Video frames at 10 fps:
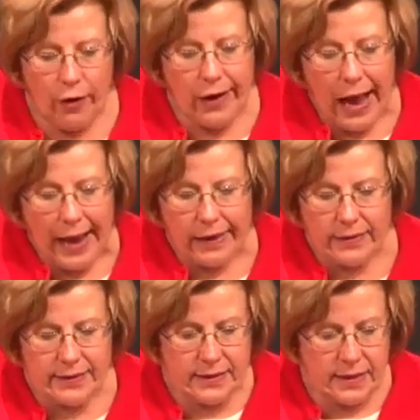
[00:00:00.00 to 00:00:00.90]

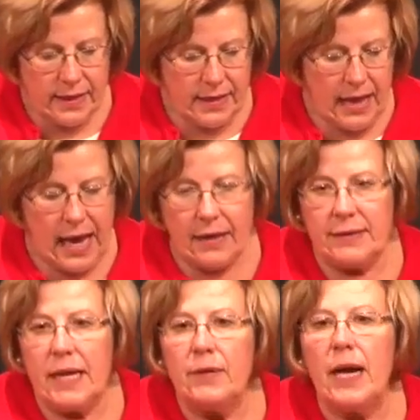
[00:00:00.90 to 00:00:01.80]
Kyle's,
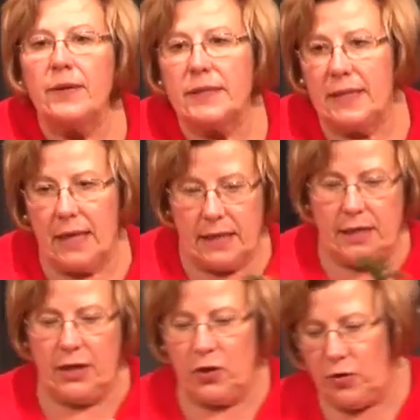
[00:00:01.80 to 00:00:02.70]
I was
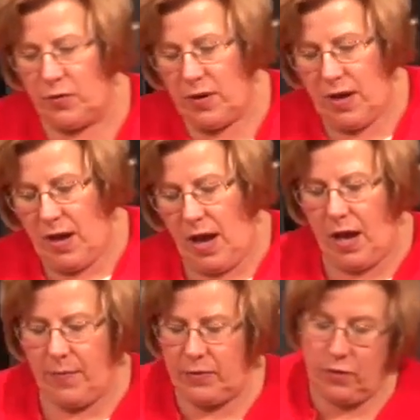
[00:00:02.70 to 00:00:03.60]
telling
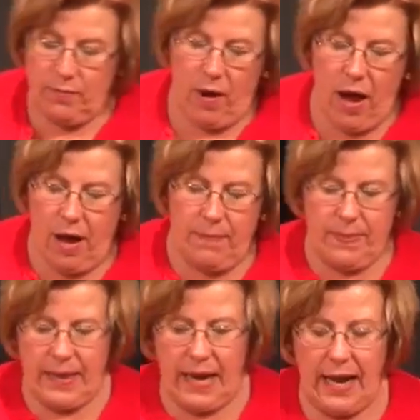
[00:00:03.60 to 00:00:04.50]
your
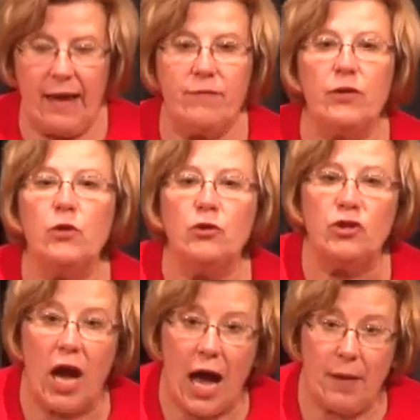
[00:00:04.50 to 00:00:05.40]
mom that I have a new
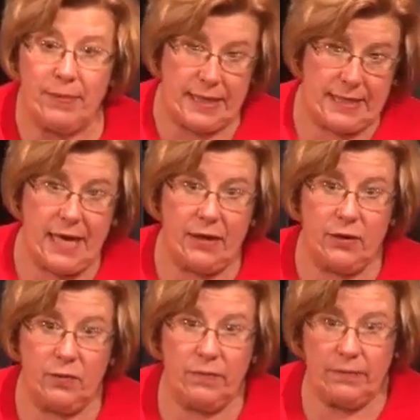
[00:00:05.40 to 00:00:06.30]
job. Did he tell
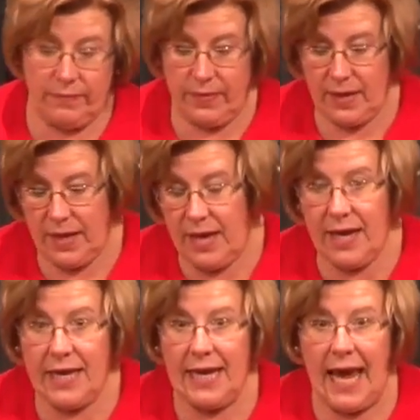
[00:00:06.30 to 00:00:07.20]
you?
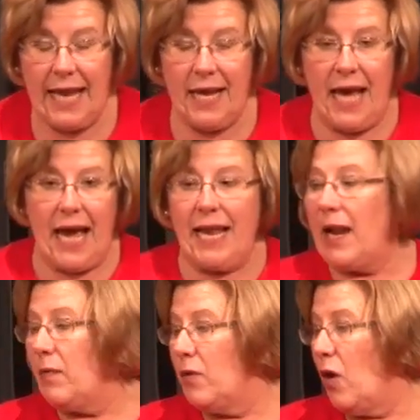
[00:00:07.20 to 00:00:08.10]
He had and I
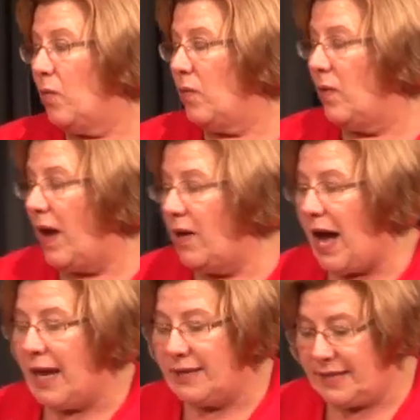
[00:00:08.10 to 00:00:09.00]
don't know
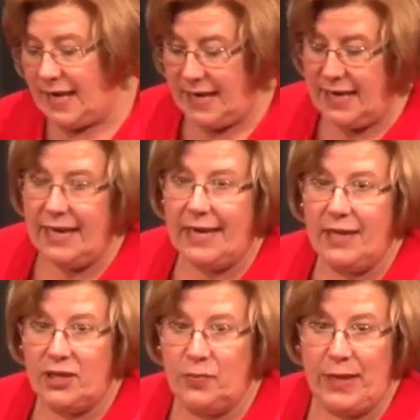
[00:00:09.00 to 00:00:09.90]
how to say it in
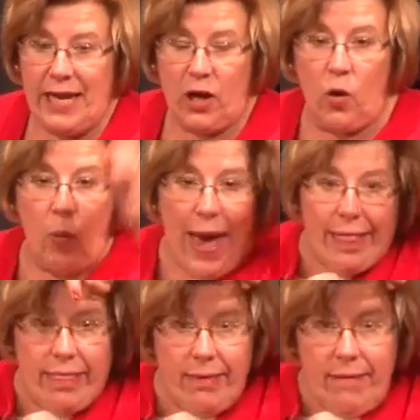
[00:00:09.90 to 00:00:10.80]
English, but he had a quack